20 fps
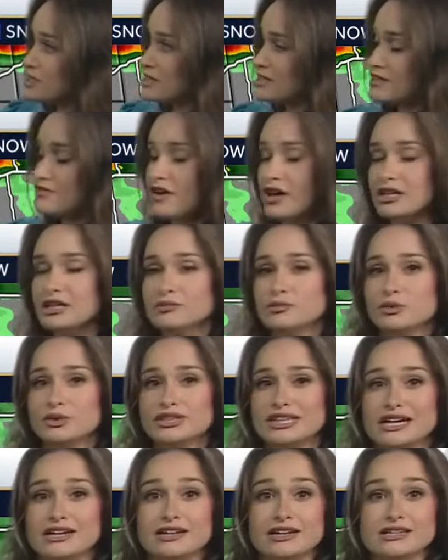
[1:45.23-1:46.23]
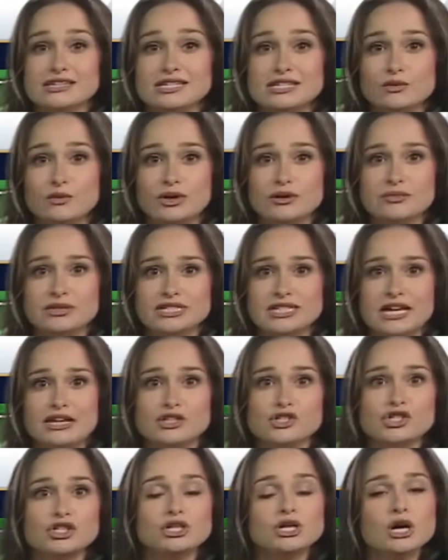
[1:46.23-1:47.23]
to develop with that gusty wind
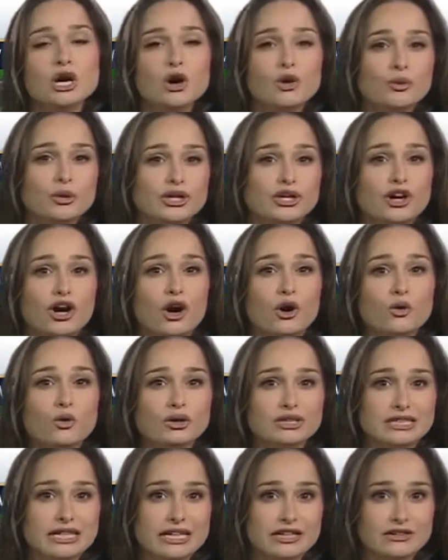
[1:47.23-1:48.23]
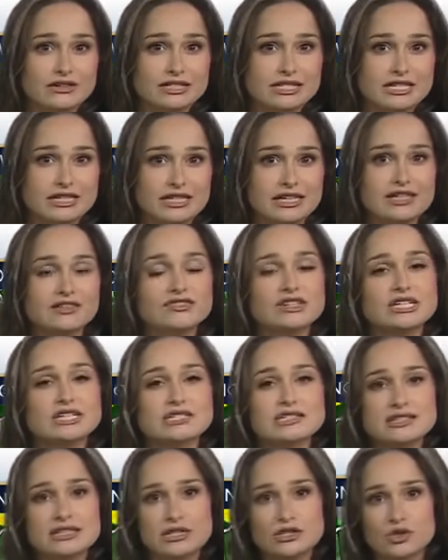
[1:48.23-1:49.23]
potential. We go go later into the
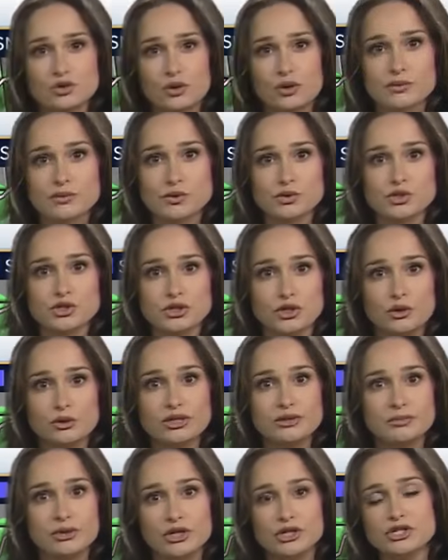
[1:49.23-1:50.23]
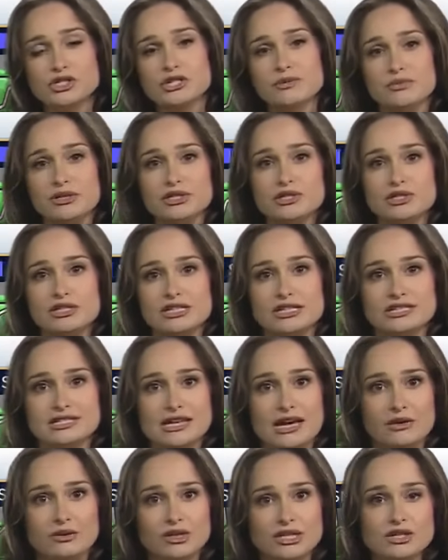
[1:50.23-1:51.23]
evening, these storms will slowly push a bit to the
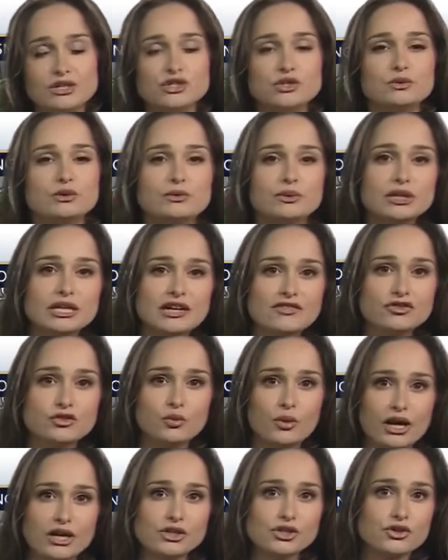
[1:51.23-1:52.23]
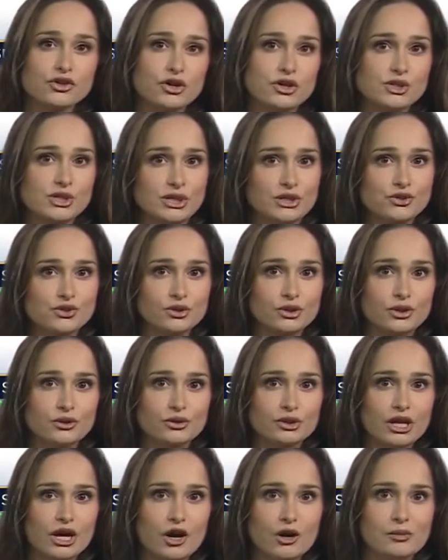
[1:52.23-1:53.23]
southeast, so we will have to watch across central
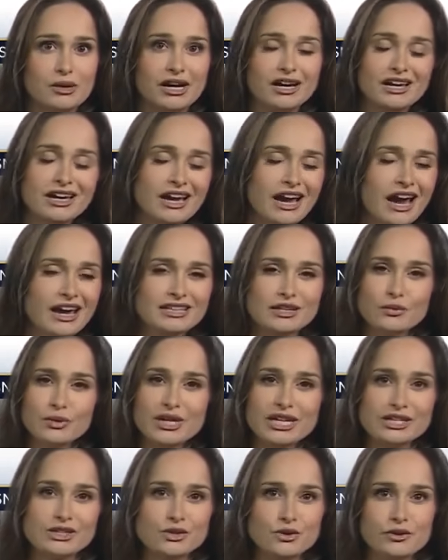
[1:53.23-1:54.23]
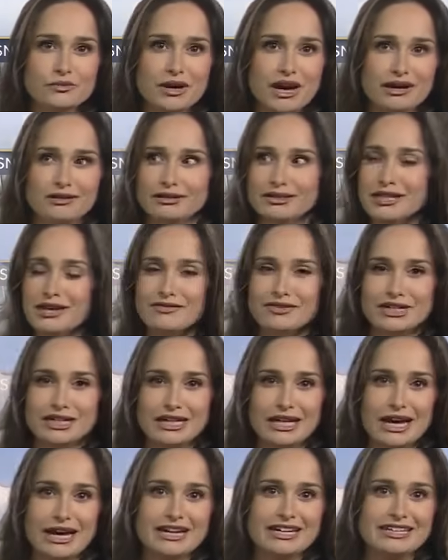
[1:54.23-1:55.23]
Oklahoma. And then we get to about 11
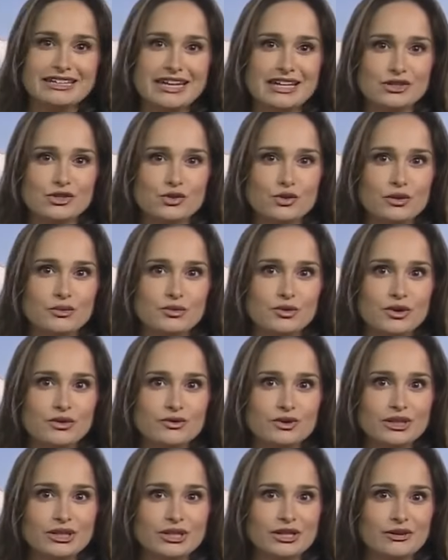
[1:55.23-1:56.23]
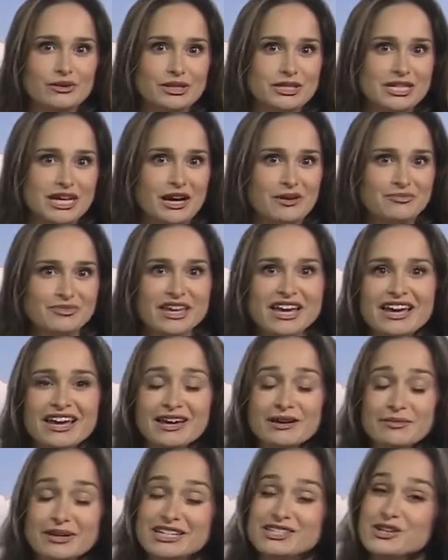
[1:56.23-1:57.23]
o'clock and that storm threat really going down.
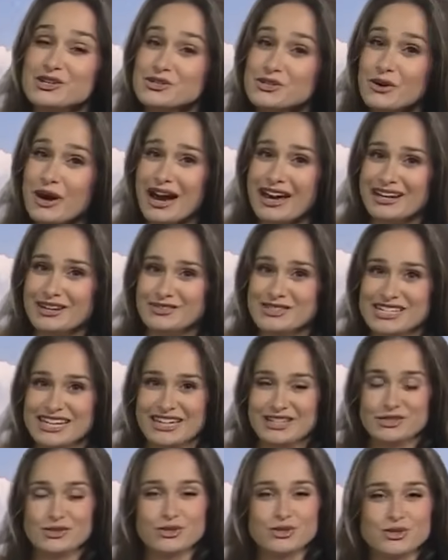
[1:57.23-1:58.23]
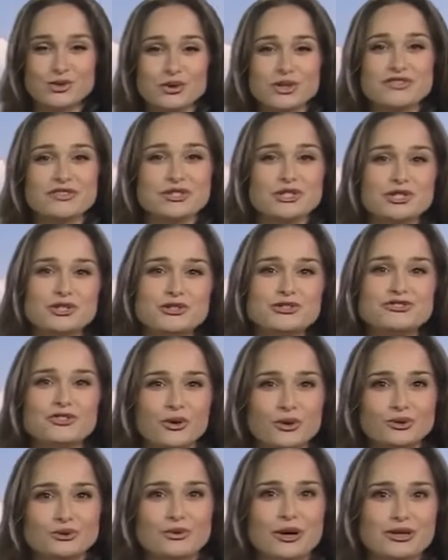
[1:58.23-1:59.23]
But it's also hot outside, so it's sort of a
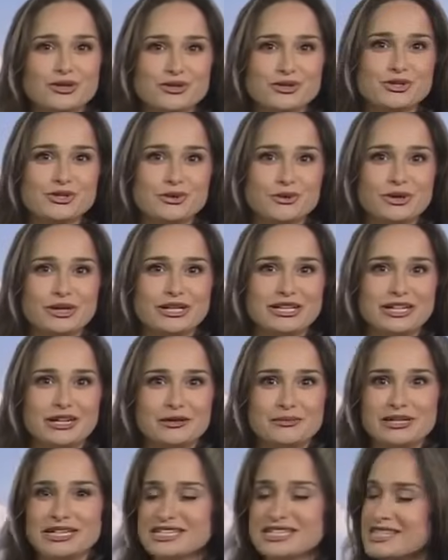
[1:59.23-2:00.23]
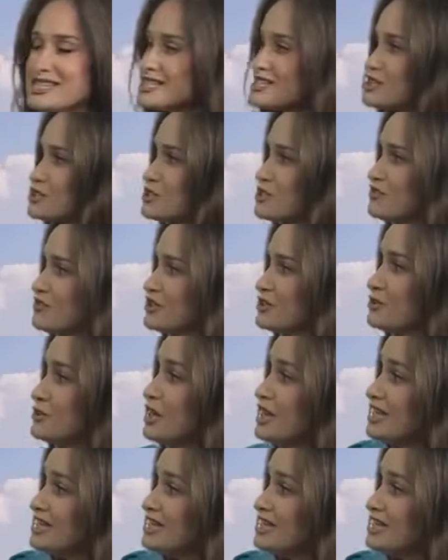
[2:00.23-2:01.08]
twofold weather story here because this is the view